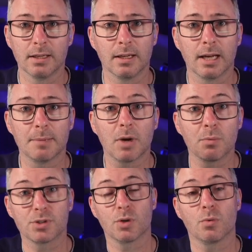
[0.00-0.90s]
I
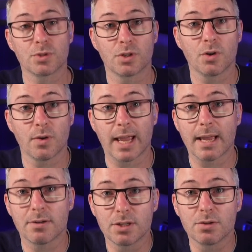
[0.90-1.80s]
want you to also know
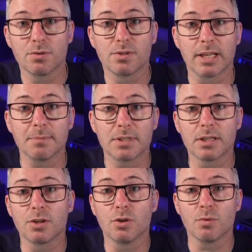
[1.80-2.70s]
how to use the
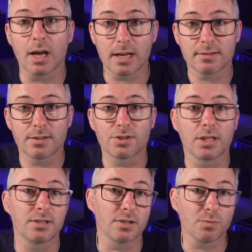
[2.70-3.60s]
MCQ answer
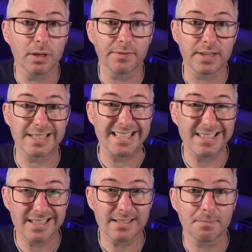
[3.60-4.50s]
sheets as well. If this
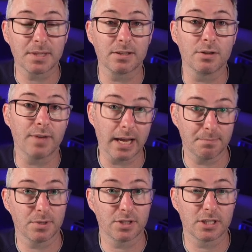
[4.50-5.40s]
isn't something that you've
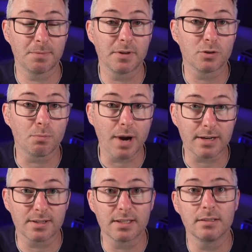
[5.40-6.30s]
had much experience or
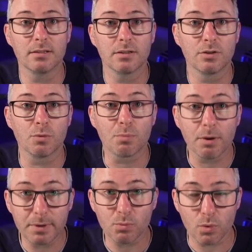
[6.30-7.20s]
practice in, you
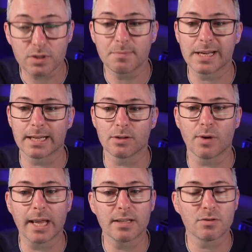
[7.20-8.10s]
probably want to be getting your
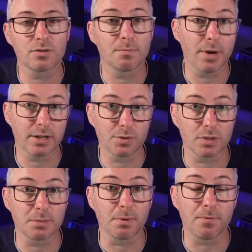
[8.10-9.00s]
hands on some practice
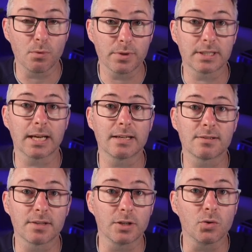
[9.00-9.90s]
ones before the day
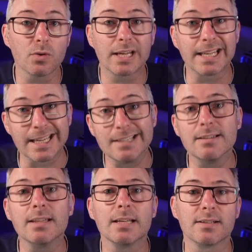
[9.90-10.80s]
so that you're not getting
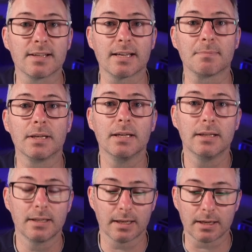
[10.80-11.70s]
into the exam
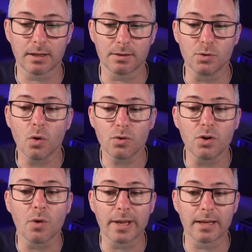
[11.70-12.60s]
not
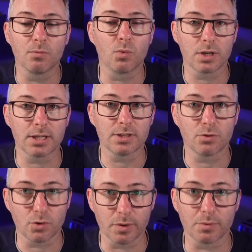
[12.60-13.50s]
knowing what it is
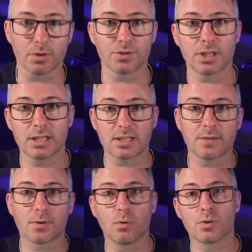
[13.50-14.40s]
you're doing with those sheets. And
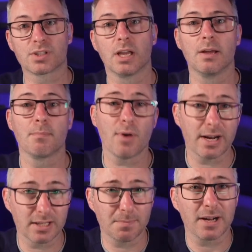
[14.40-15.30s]
of course,
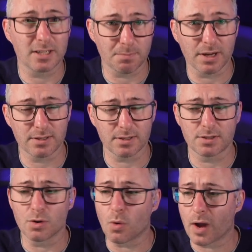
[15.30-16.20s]

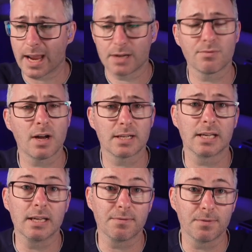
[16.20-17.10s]
practice your
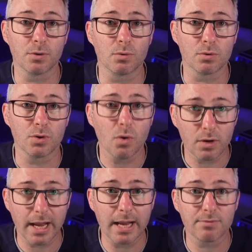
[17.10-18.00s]
handwriting. If you're
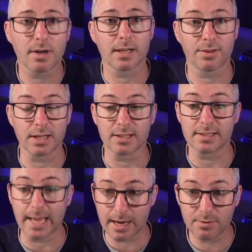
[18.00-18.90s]
not handwriting things
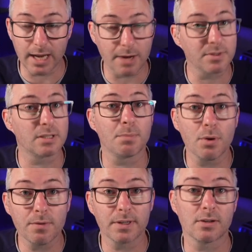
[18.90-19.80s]
now is the
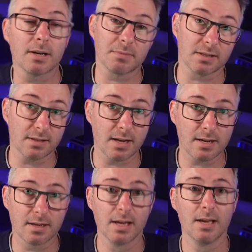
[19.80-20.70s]
perfect time to
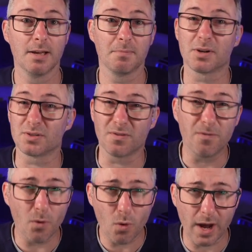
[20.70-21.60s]
start, because
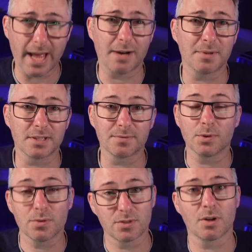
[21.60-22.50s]
4 hours of
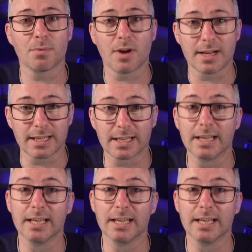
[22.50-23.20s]
non-stop writing